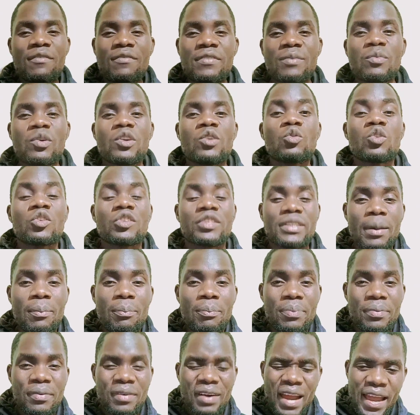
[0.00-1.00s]
Everybody was
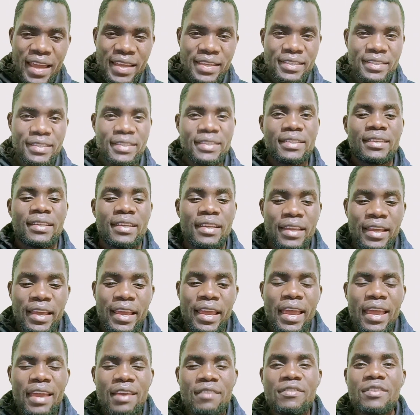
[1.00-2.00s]
surprised.
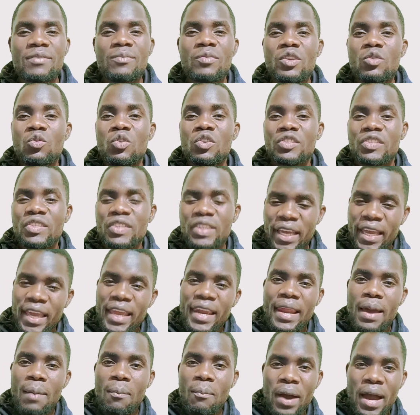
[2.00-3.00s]
Everybody was
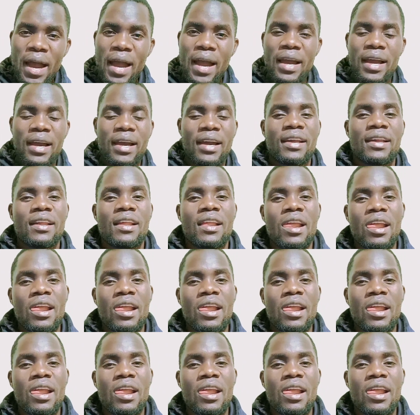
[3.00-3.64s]
taken aback.